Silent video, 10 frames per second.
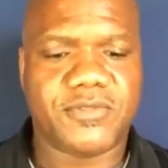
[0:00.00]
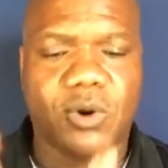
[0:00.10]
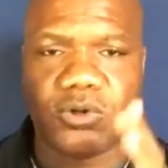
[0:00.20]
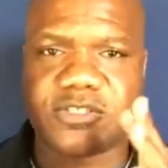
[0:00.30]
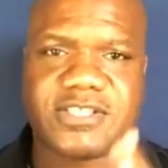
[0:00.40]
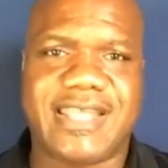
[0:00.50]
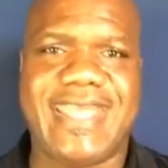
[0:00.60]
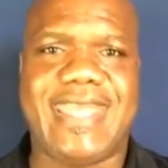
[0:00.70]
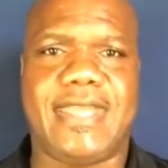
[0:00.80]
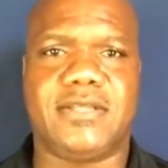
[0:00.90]
those
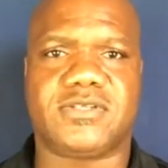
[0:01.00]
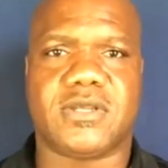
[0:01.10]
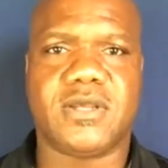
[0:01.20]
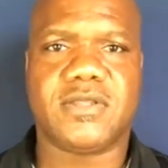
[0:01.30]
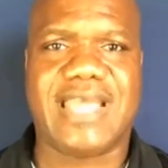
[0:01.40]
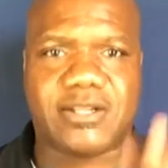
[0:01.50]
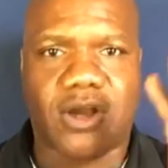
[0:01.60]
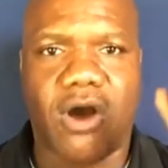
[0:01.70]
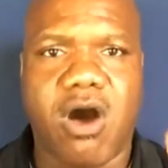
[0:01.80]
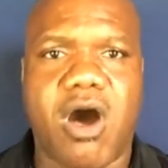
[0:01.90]
things that
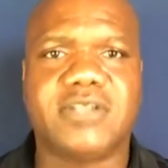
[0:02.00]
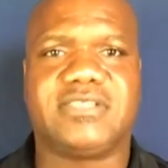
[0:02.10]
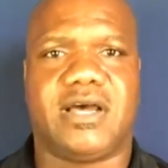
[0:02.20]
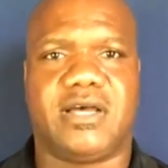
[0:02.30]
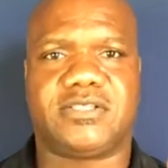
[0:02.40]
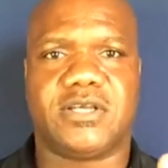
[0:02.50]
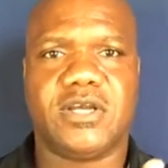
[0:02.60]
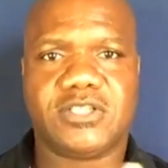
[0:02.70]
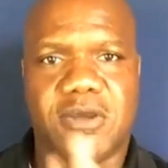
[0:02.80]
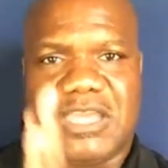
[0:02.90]
cause us
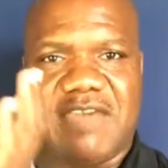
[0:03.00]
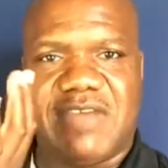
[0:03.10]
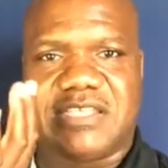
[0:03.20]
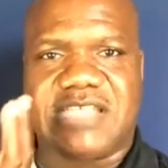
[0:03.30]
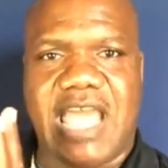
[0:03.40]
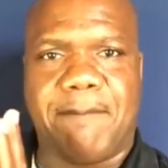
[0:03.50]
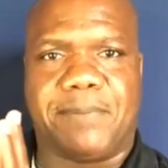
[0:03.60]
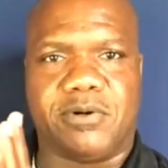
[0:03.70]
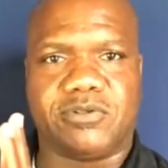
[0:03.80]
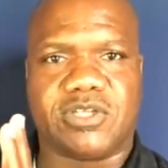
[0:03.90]
to give
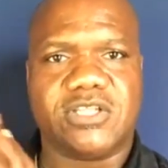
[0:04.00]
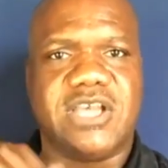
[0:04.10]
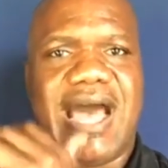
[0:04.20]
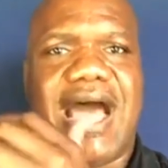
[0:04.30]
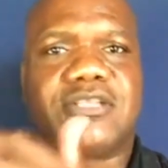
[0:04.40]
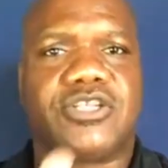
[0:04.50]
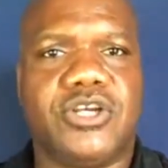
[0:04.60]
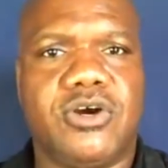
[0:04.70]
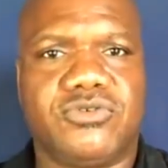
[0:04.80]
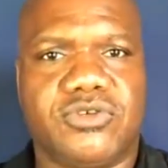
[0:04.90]
examples to our
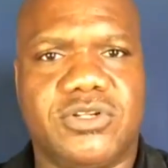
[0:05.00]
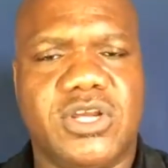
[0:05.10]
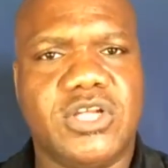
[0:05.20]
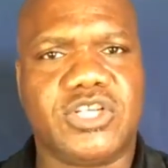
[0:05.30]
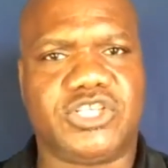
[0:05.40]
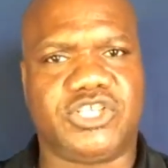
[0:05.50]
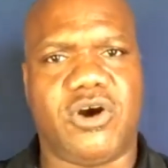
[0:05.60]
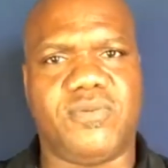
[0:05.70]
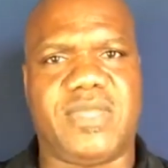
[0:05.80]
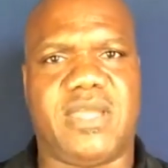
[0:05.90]
children to
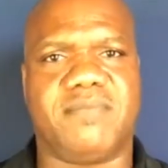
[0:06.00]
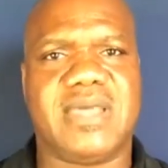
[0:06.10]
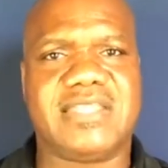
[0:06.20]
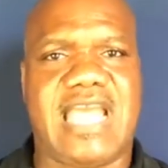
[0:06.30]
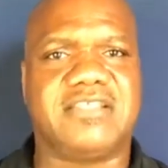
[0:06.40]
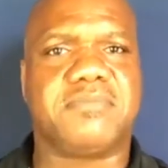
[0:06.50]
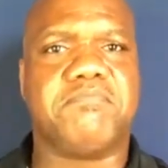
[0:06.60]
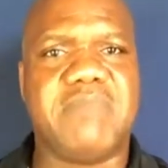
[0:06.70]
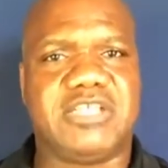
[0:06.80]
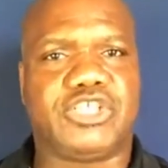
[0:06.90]
show them that
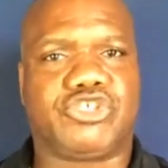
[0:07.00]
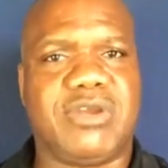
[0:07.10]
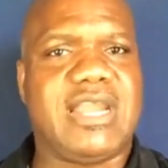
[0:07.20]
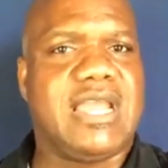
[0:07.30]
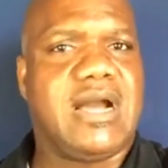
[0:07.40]
mistreating